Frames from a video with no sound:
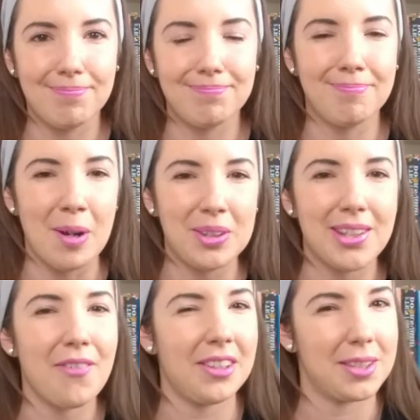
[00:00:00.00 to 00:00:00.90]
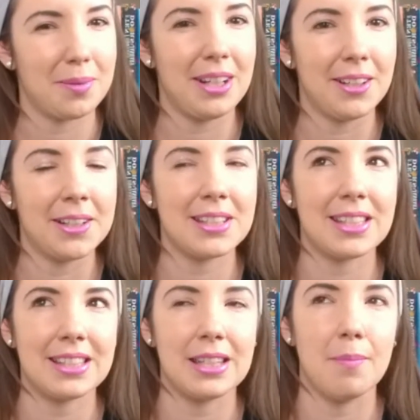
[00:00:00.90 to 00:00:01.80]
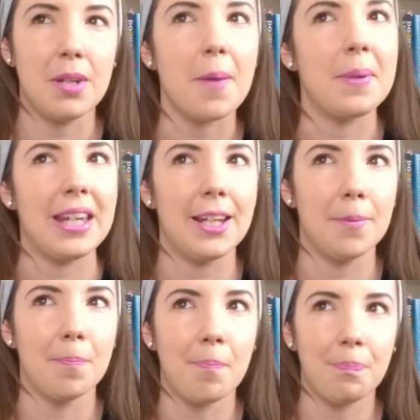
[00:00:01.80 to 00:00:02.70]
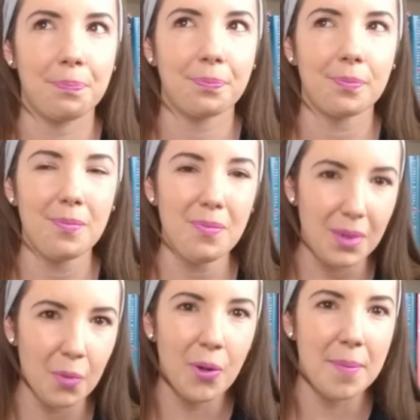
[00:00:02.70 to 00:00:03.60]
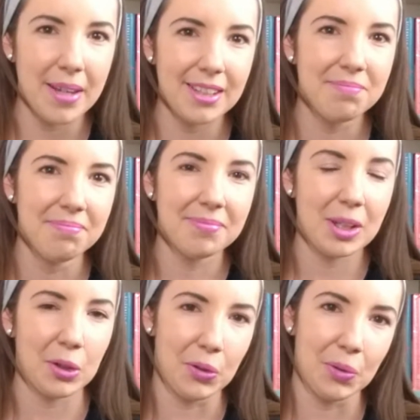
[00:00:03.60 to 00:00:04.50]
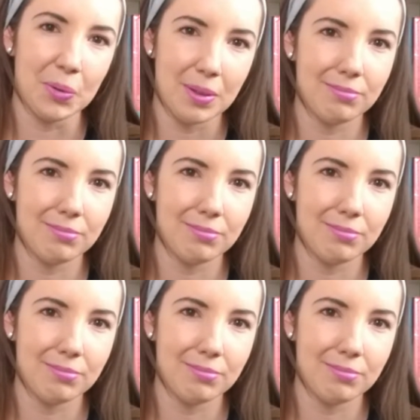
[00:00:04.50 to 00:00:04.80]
most of his readers seem to be women who